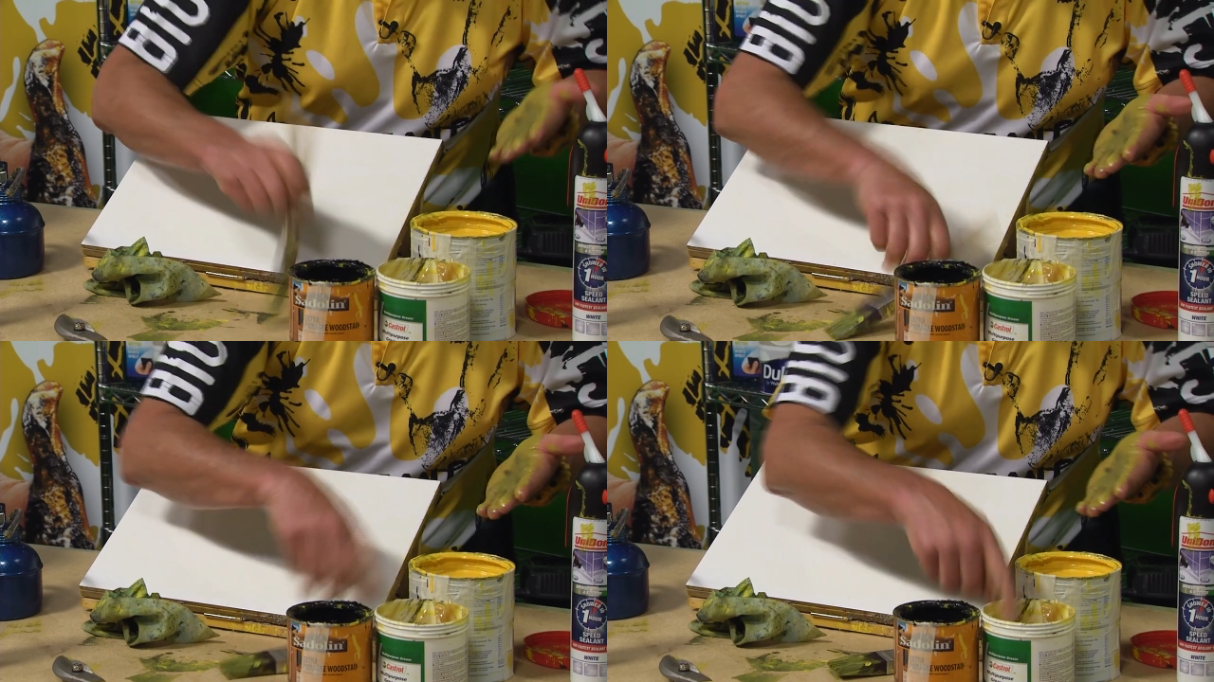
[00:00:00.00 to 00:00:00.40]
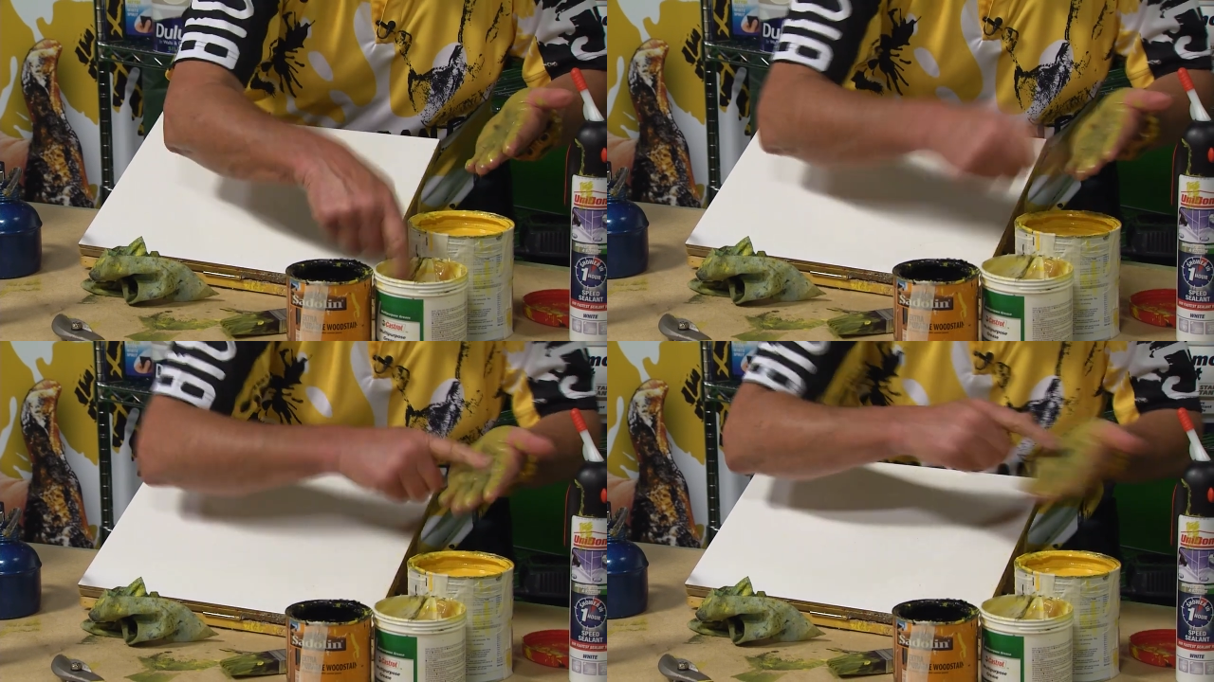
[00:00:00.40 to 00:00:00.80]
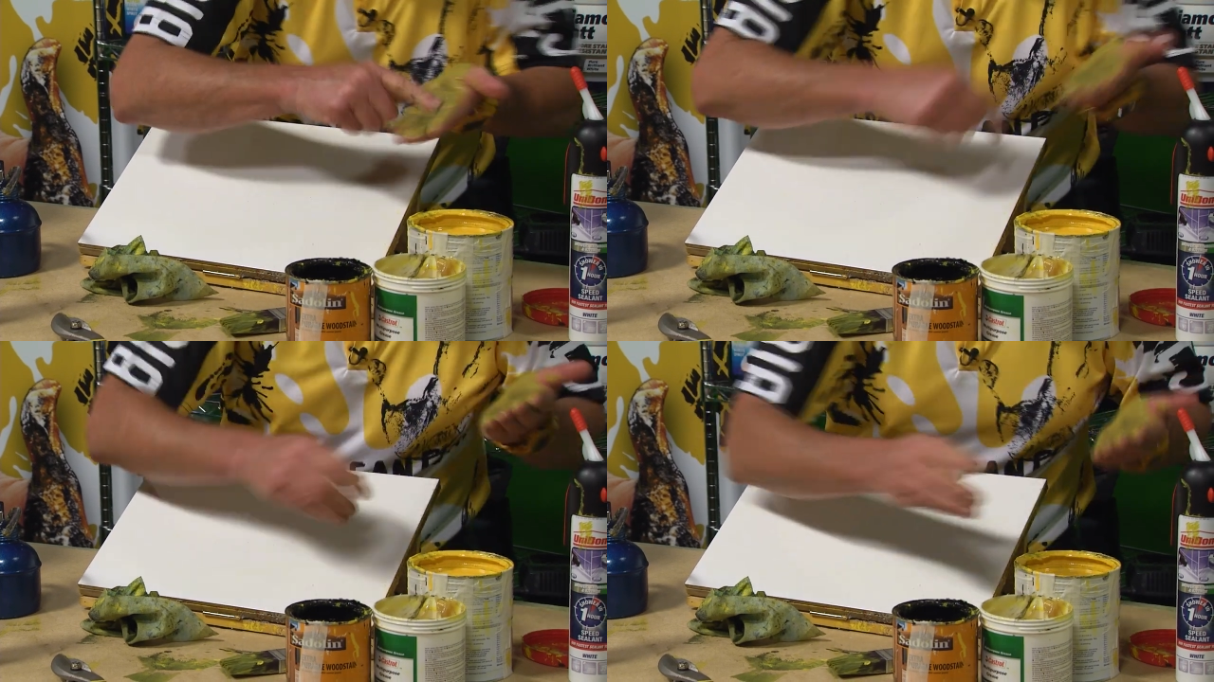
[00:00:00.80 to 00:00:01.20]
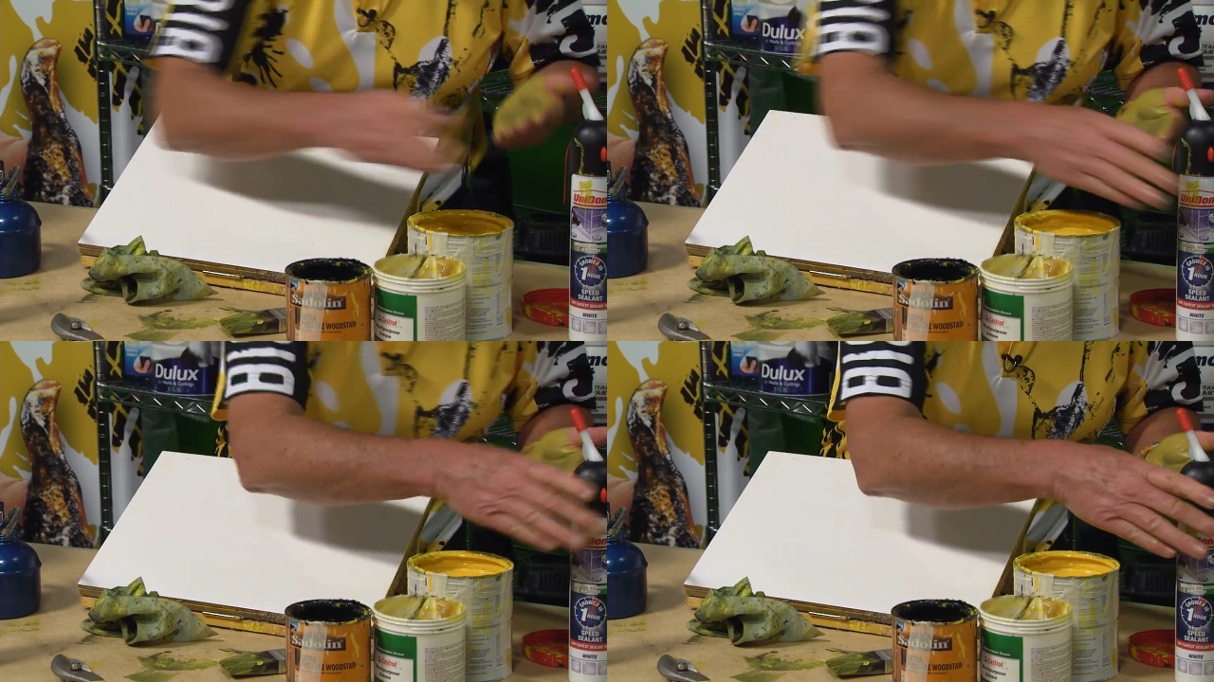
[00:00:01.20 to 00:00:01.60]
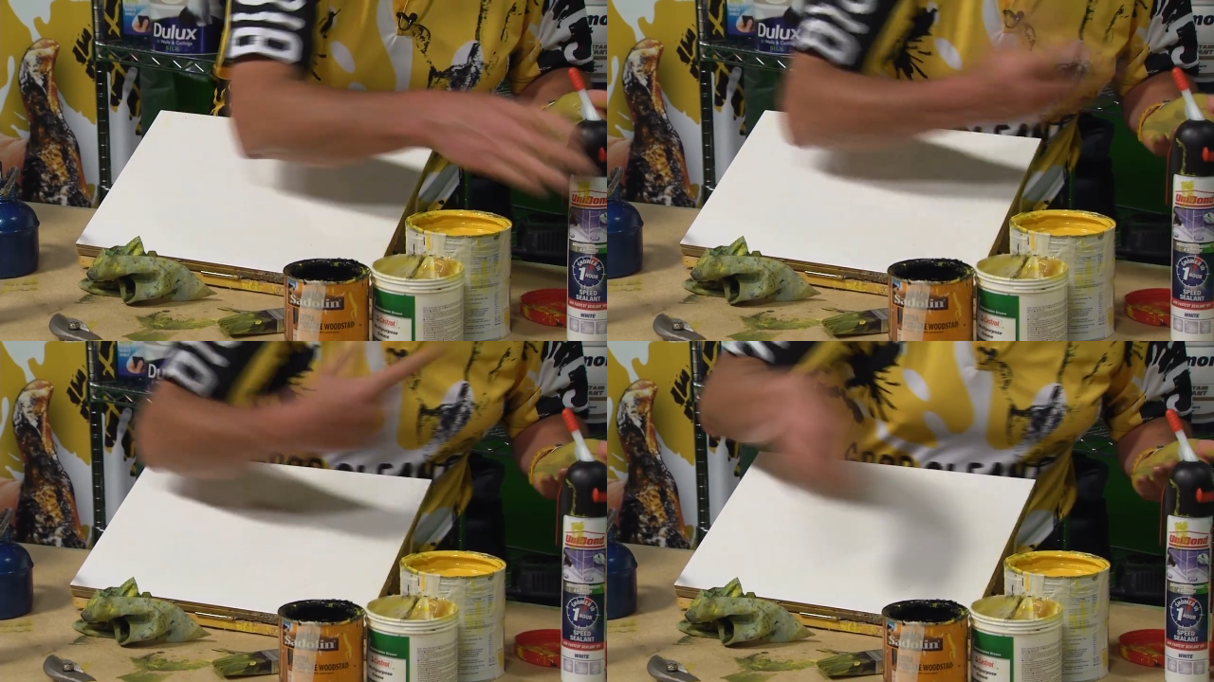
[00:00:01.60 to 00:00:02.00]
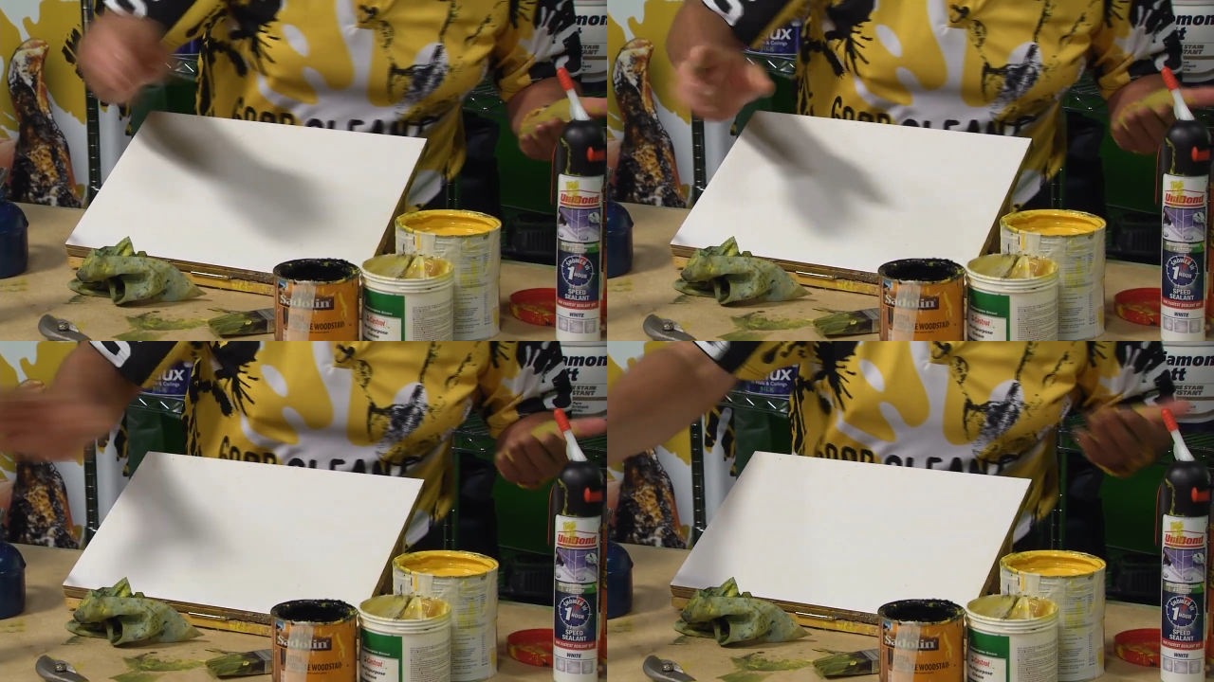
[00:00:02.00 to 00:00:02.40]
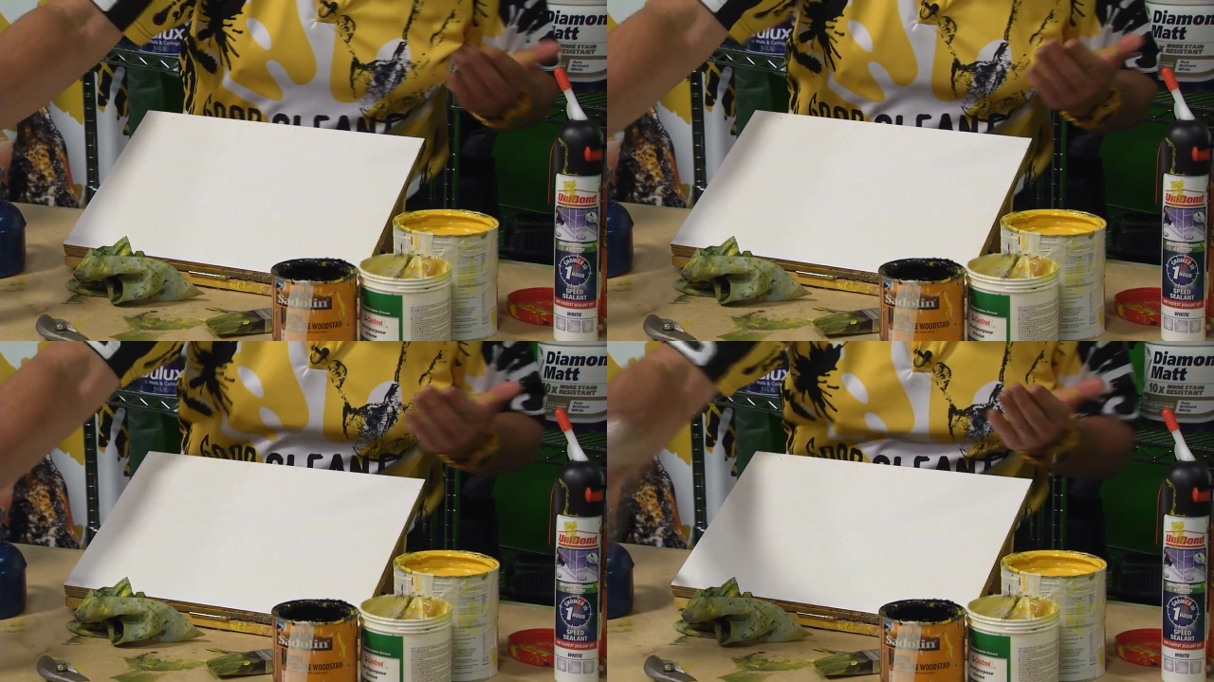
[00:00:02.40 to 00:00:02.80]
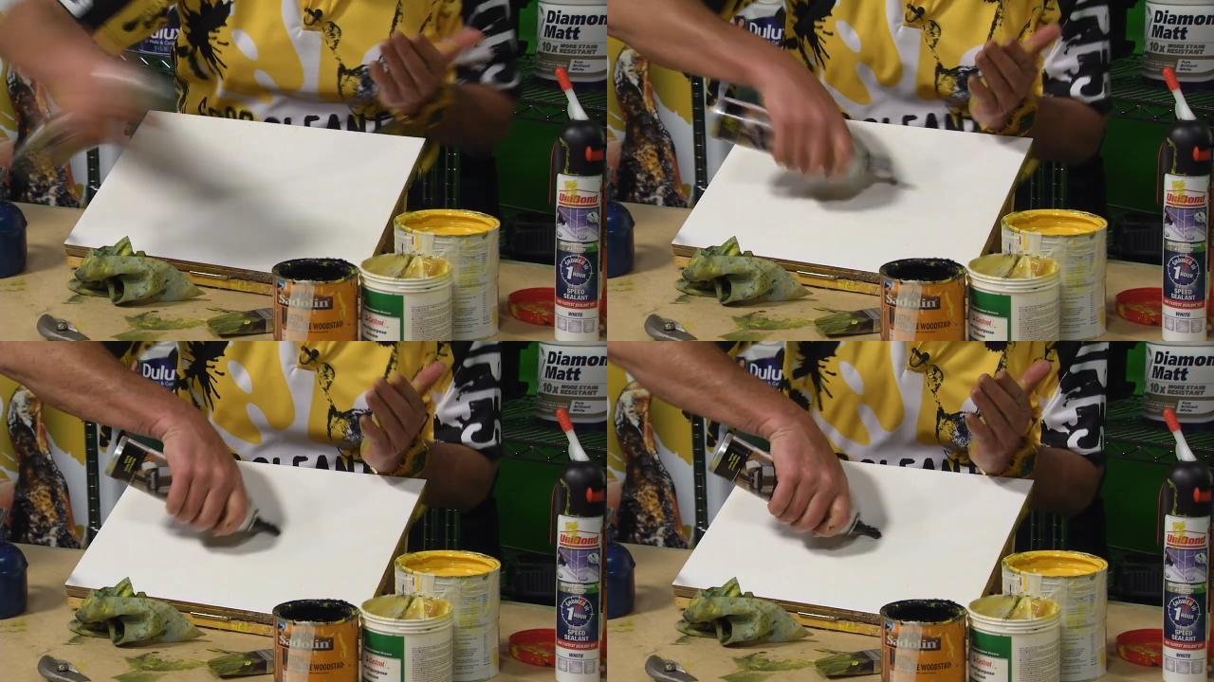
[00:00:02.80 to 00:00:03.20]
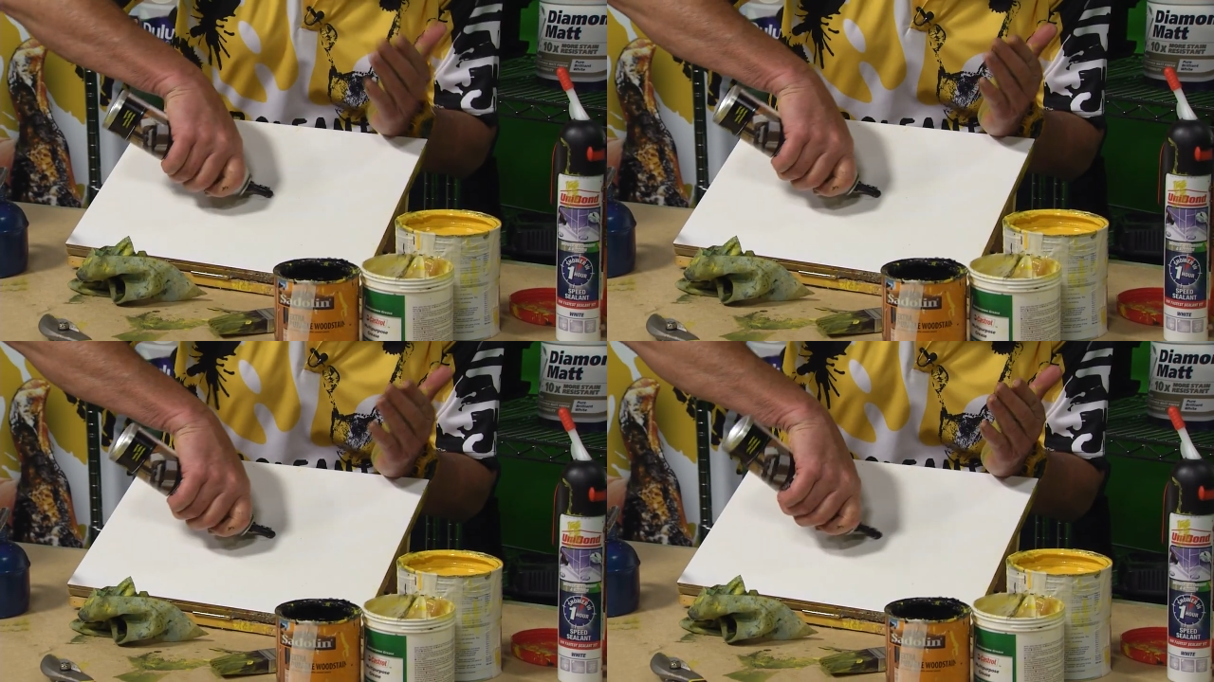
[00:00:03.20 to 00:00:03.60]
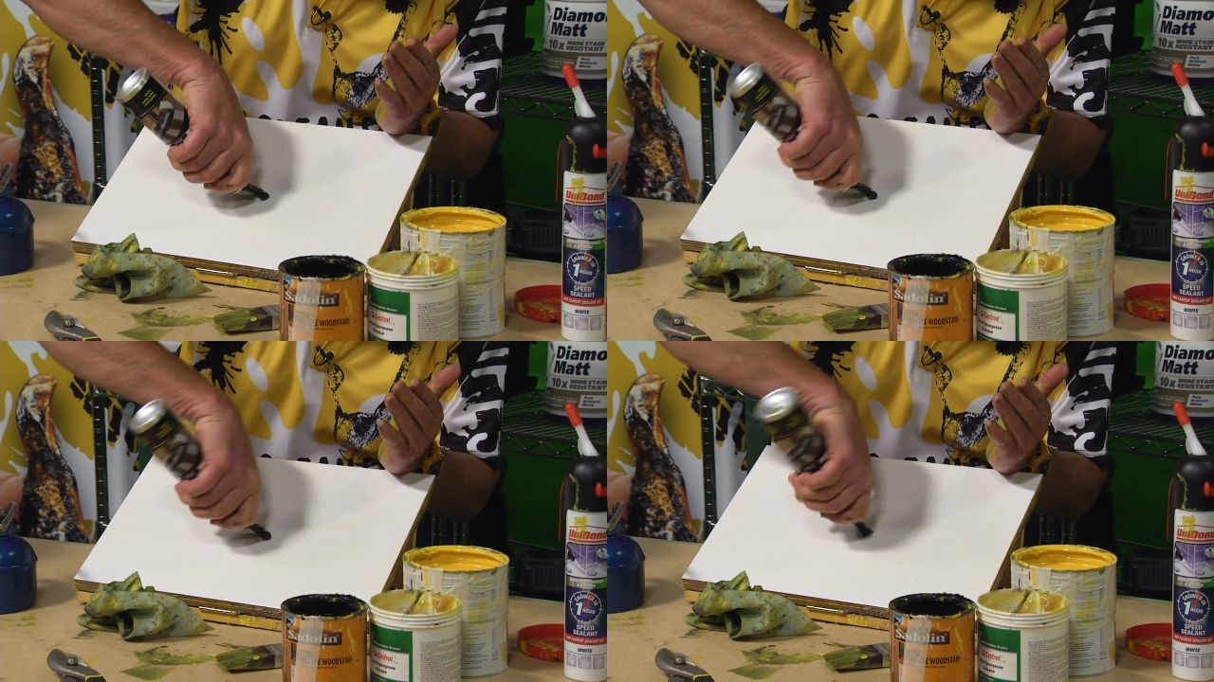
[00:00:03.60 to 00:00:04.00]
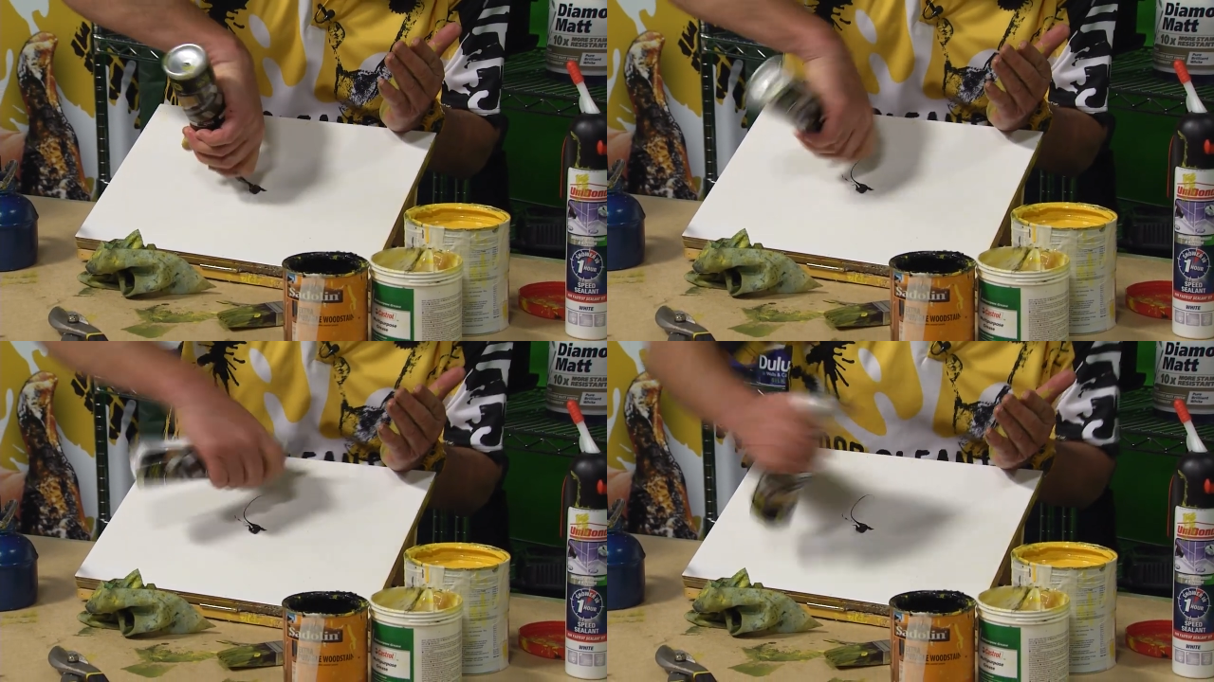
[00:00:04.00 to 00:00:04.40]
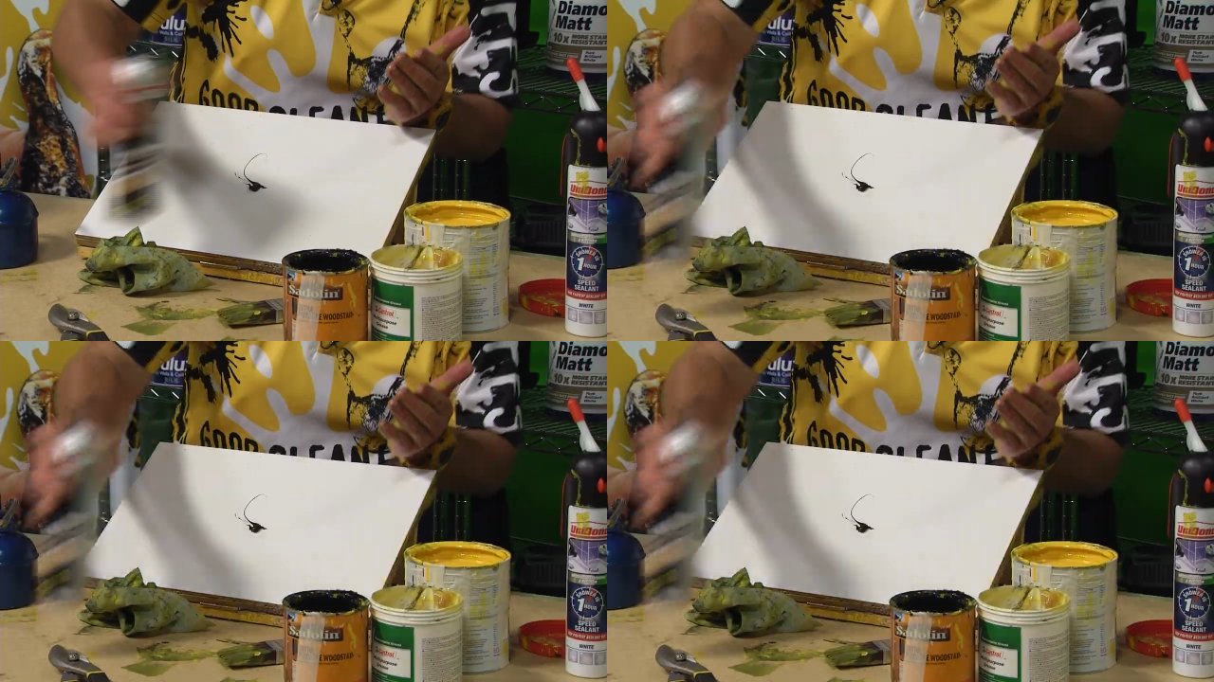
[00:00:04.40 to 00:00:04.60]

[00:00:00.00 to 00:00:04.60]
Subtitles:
No face is visible, so there are no lips to read.